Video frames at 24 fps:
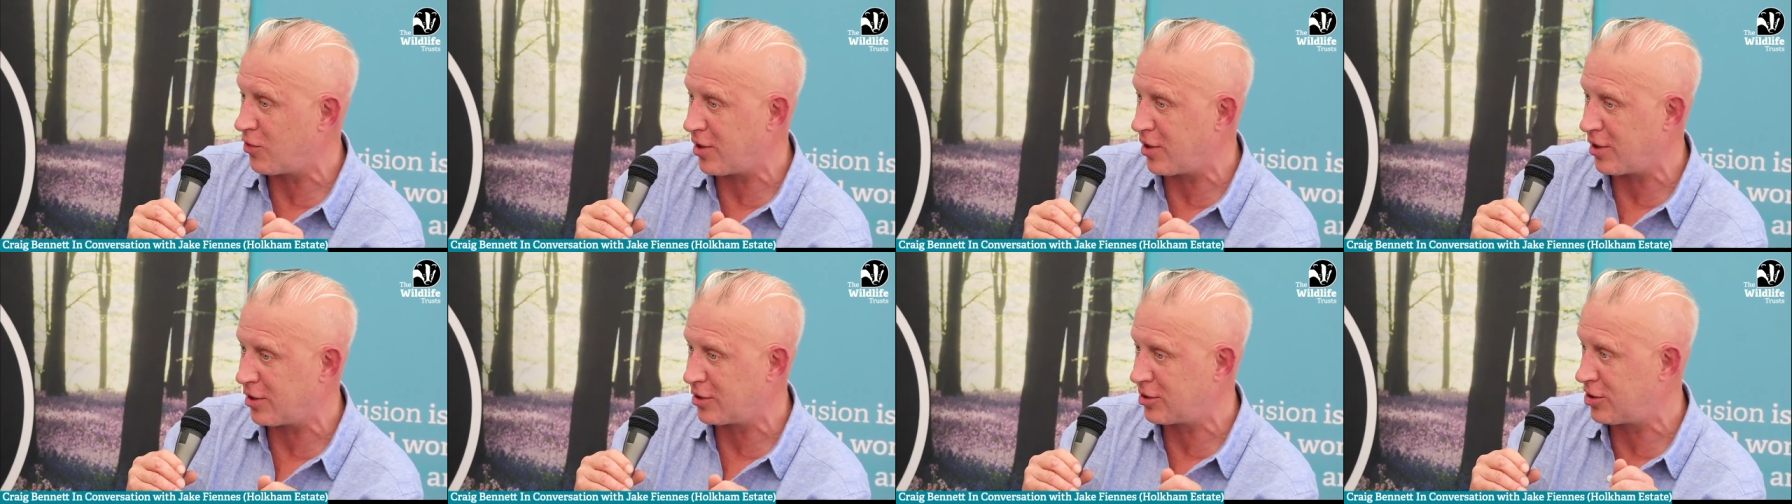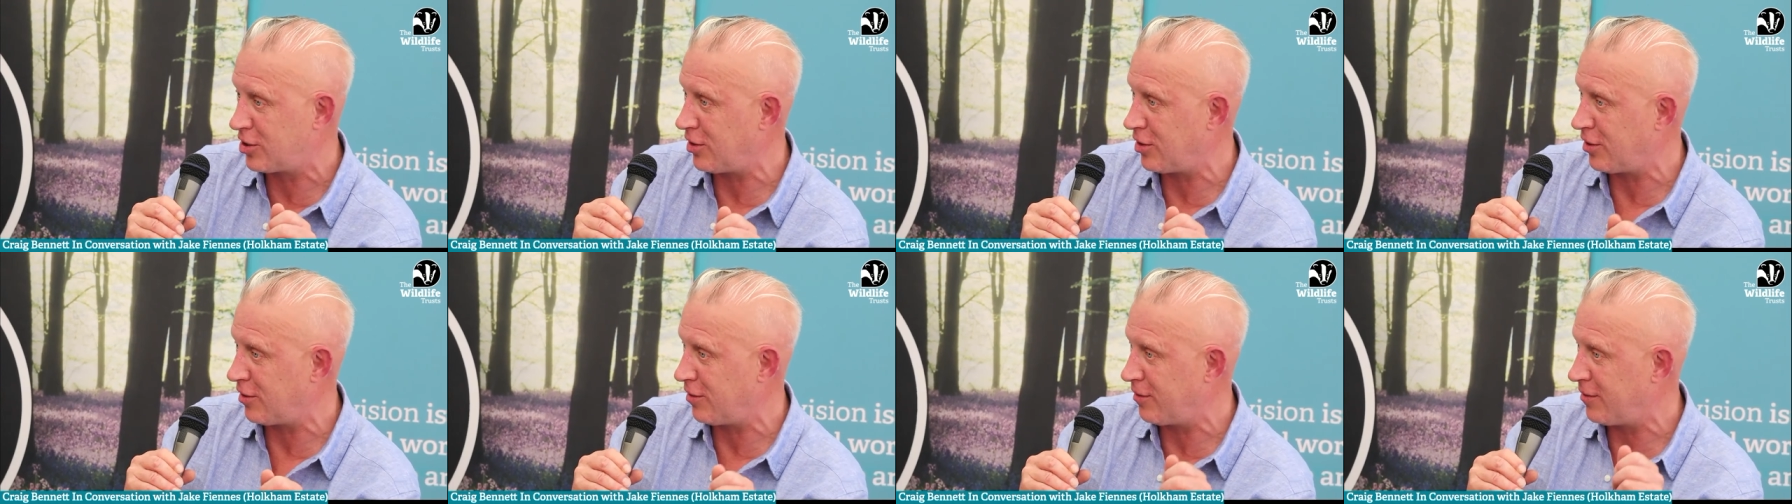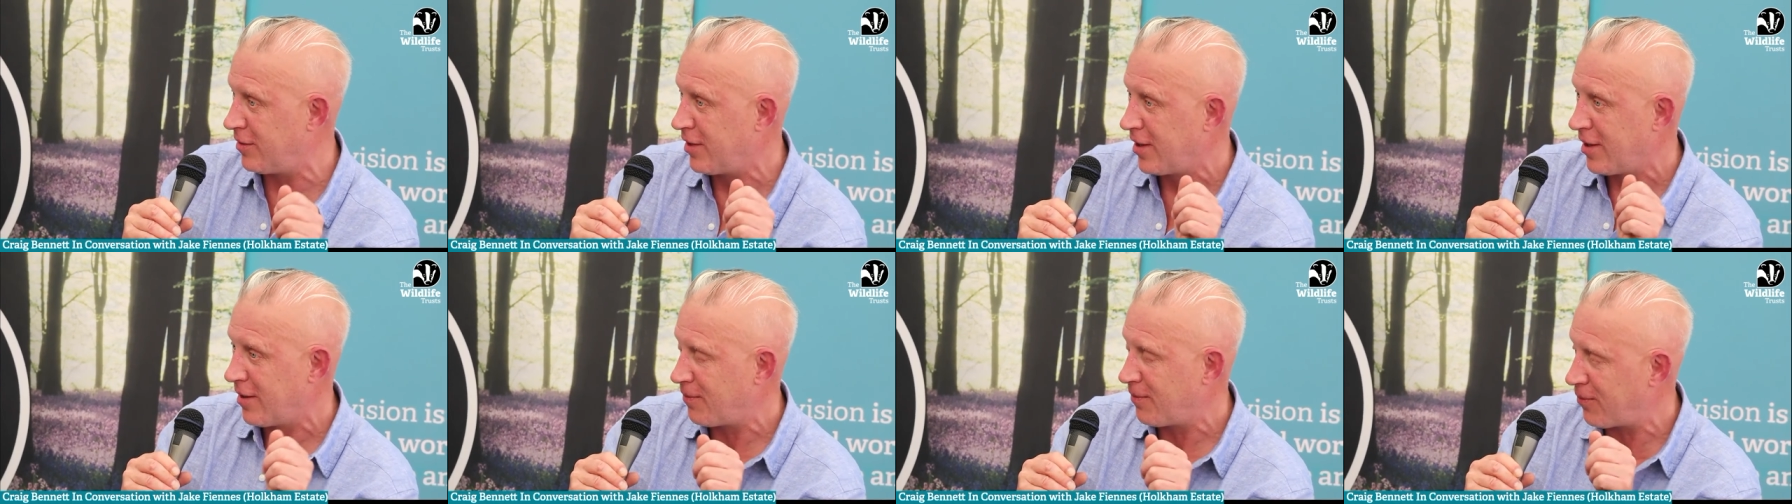were
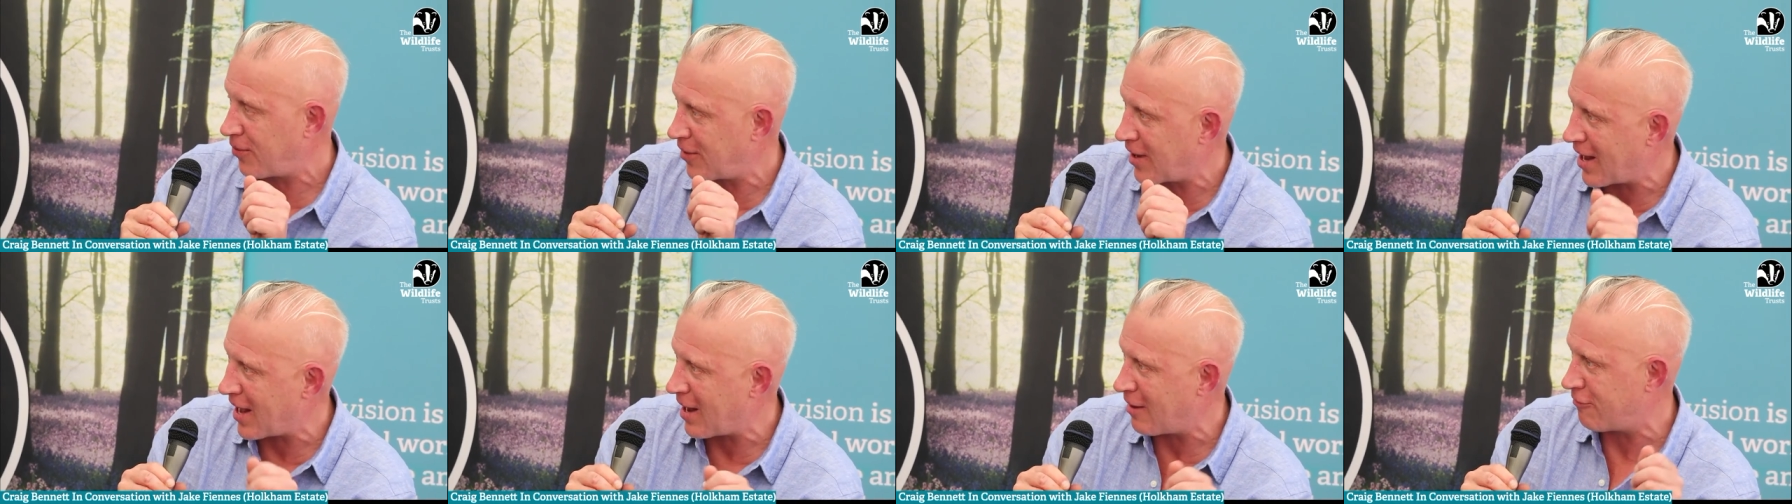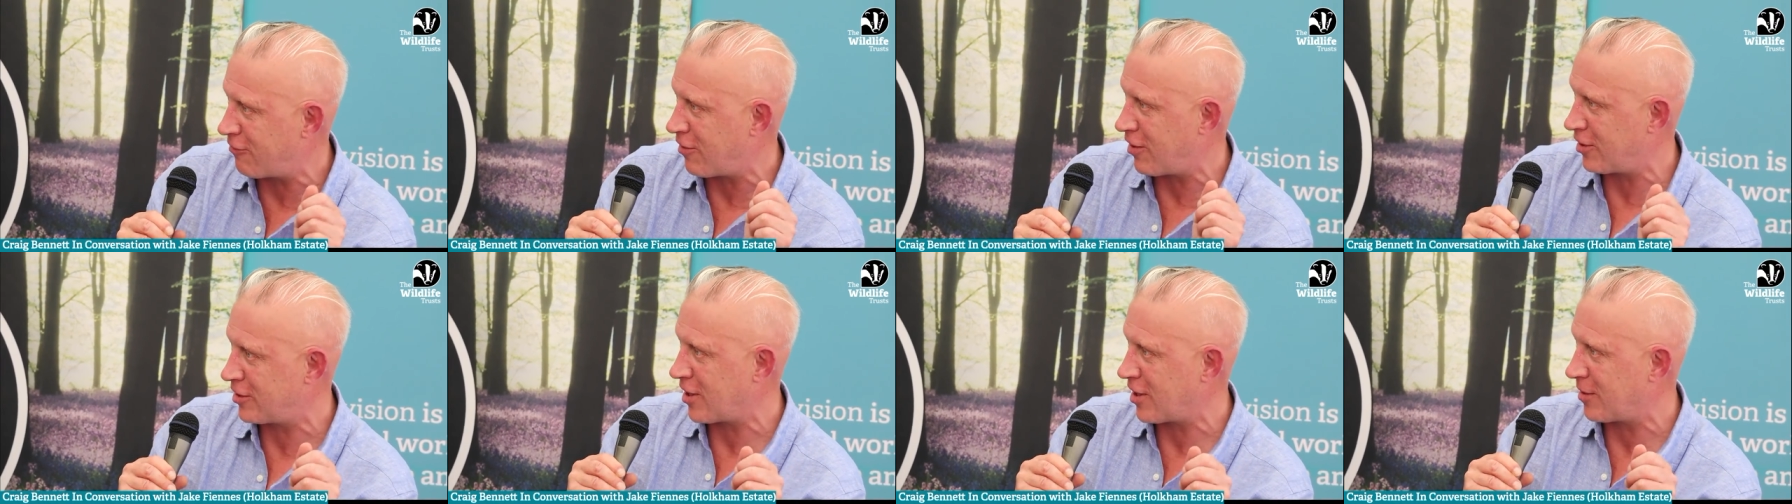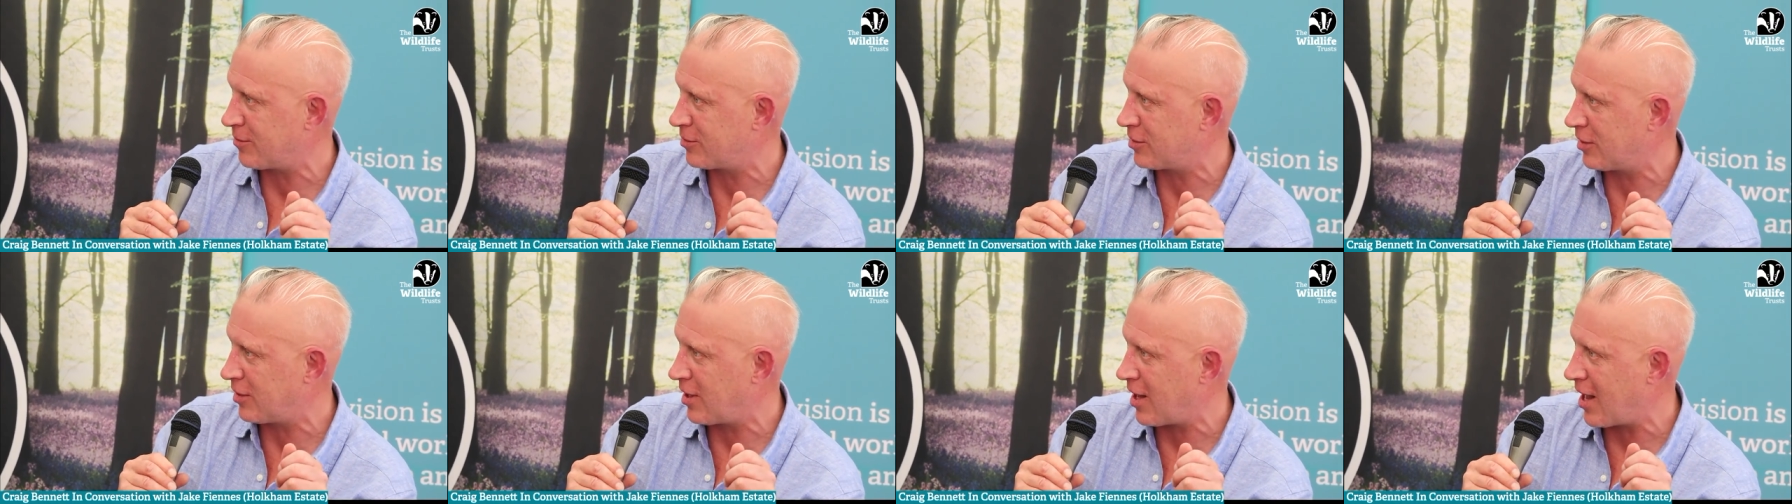to plough right
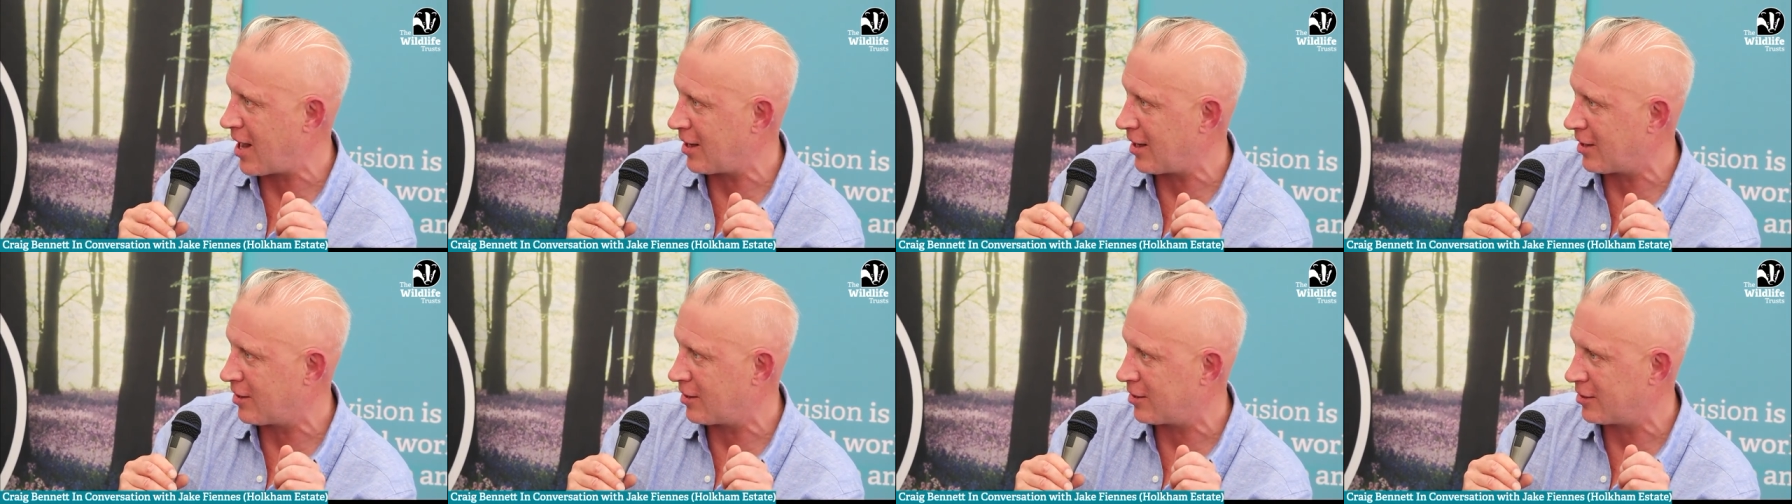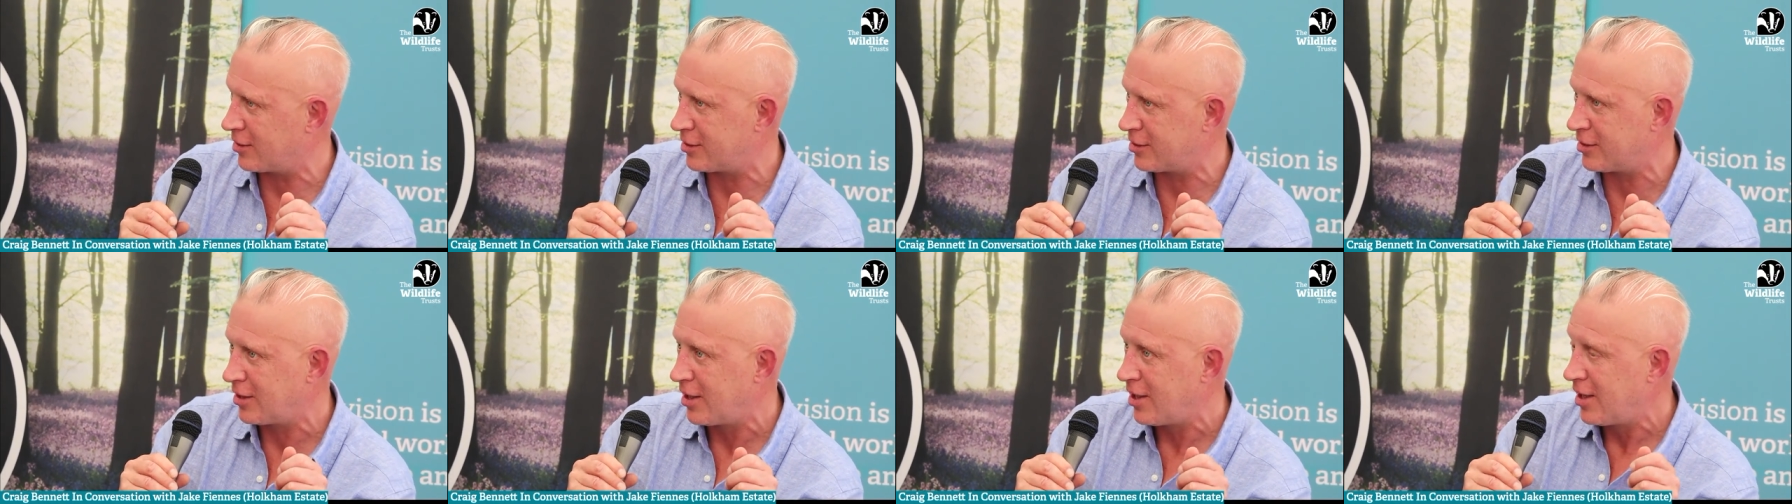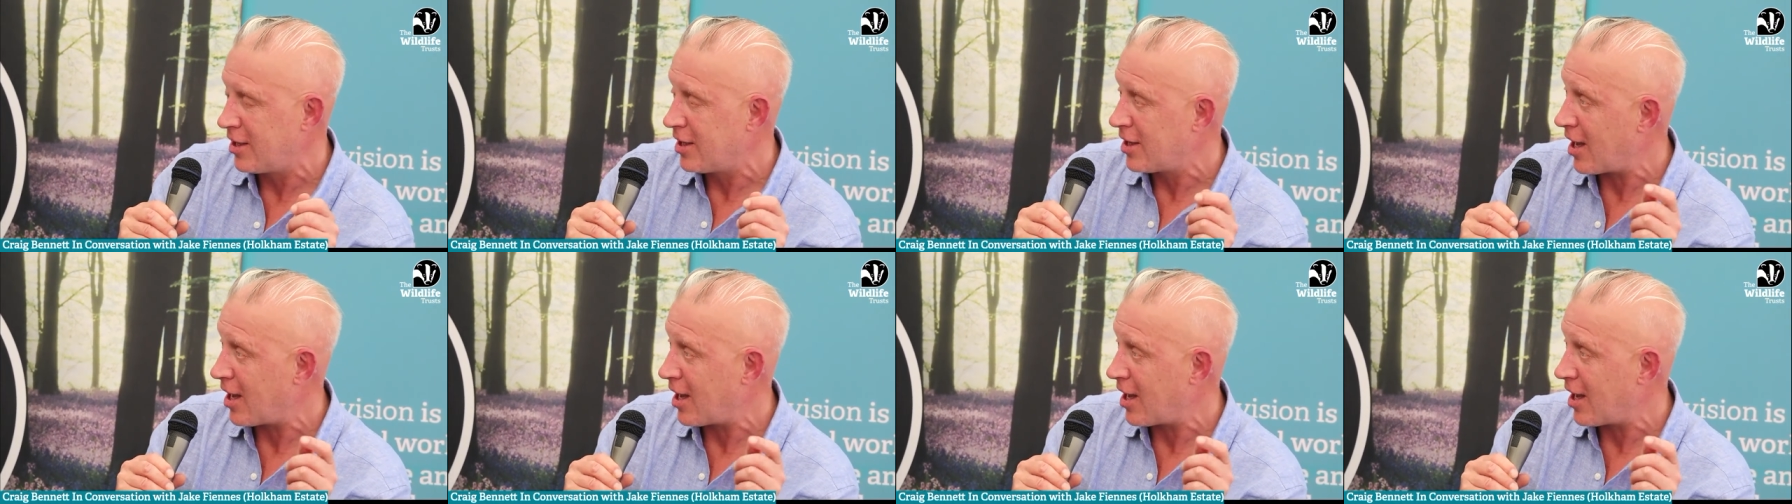up to the headlands.